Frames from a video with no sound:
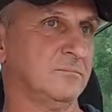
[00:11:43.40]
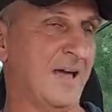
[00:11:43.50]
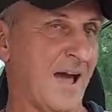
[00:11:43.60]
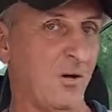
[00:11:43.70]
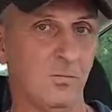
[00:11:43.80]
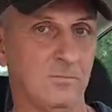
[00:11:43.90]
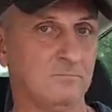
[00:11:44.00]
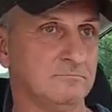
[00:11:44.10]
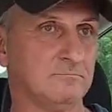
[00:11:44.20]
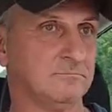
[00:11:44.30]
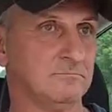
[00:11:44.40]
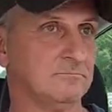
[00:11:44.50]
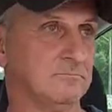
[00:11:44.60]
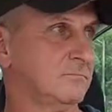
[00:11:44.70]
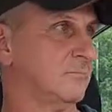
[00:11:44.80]
now
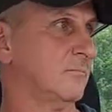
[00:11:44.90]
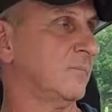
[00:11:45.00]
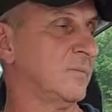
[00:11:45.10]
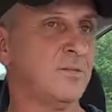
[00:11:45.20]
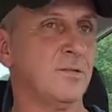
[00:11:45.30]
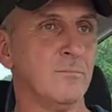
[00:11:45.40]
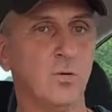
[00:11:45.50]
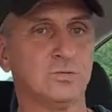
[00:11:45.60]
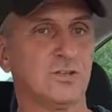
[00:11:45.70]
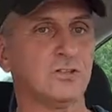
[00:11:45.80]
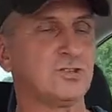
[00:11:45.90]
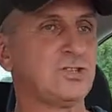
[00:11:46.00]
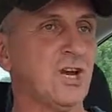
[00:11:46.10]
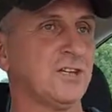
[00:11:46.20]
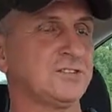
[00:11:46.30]
the moose are
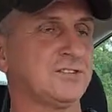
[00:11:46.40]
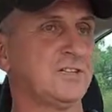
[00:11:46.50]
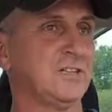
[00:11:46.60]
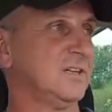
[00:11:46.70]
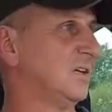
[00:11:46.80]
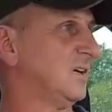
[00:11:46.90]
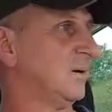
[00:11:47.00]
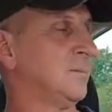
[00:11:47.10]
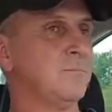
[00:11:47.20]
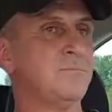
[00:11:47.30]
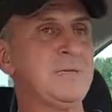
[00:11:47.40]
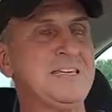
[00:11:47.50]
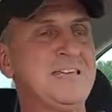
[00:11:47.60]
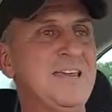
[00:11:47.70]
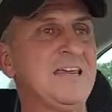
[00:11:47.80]
just
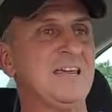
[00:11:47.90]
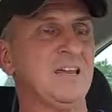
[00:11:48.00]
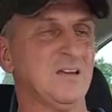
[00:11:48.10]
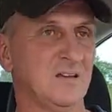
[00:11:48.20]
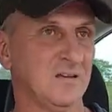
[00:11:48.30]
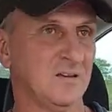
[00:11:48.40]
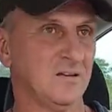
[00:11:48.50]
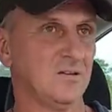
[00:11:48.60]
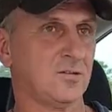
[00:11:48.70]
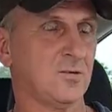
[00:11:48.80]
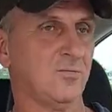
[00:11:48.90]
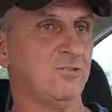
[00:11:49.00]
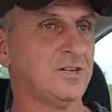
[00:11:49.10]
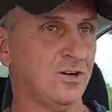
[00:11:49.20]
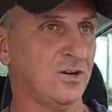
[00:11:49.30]
beginning to
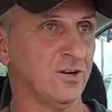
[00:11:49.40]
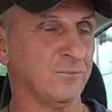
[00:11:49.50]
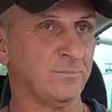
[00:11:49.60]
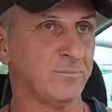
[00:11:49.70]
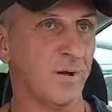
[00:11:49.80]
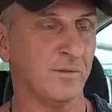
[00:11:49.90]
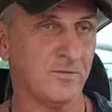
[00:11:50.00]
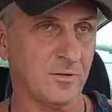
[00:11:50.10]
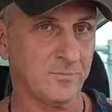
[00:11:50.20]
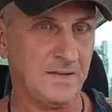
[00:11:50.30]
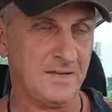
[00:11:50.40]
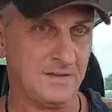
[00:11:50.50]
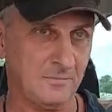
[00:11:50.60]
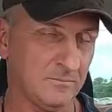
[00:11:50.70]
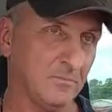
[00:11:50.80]
return, but they're
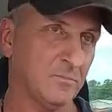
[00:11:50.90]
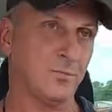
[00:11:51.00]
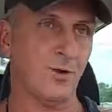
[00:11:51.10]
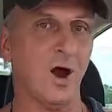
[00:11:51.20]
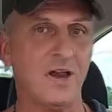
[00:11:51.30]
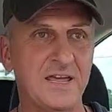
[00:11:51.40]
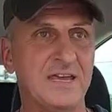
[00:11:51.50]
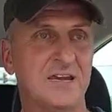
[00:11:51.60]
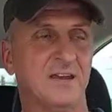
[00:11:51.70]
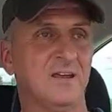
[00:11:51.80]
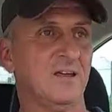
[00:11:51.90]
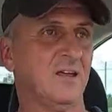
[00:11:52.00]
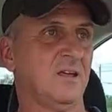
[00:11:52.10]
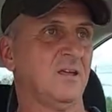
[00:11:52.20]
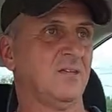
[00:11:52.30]
being brought in.
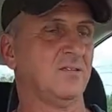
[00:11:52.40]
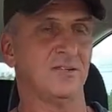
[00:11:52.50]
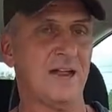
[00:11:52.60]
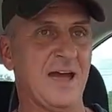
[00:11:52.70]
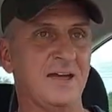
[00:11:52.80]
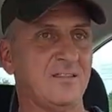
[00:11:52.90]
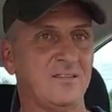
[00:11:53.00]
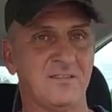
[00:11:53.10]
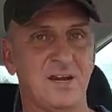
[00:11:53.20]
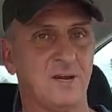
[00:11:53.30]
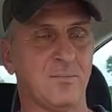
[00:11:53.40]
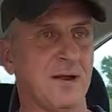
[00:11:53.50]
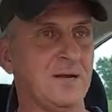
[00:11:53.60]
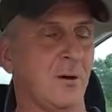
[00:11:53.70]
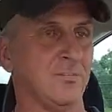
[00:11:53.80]
They're not there
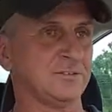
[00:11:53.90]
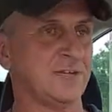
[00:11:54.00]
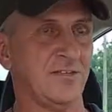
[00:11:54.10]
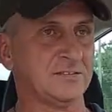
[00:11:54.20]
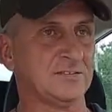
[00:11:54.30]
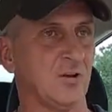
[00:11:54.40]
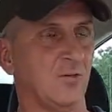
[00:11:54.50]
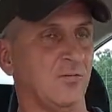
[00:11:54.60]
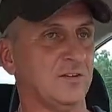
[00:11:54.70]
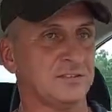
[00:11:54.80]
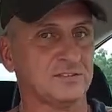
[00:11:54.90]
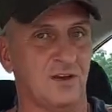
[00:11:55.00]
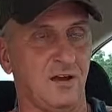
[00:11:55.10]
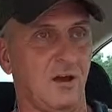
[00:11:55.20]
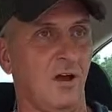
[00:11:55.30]
by numbers. Now this is
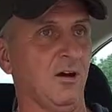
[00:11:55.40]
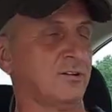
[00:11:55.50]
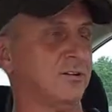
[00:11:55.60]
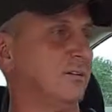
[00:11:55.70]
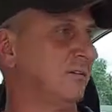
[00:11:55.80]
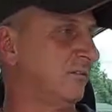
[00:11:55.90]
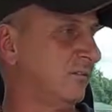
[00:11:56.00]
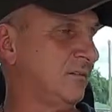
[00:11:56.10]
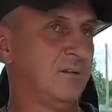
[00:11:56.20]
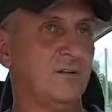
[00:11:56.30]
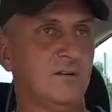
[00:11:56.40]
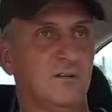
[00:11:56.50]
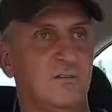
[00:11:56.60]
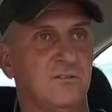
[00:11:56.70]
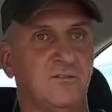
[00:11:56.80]

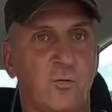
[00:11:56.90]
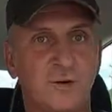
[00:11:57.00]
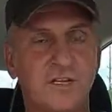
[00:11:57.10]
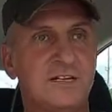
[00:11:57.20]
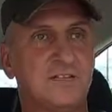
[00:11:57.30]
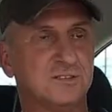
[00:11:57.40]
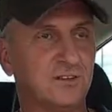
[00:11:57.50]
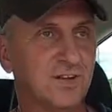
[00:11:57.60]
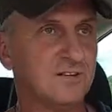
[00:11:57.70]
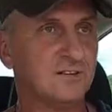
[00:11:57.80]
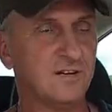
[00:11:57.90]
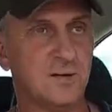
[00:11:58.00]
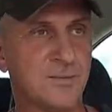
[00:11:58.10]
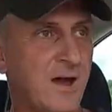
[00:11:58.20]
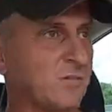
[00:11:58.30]
140 years later,
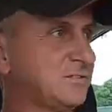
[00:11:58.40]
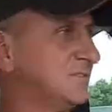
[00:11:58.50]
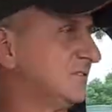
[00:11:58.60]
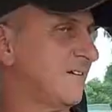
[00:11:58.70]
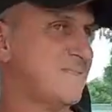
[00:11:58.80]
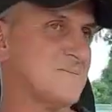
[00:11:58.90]
thereabouts,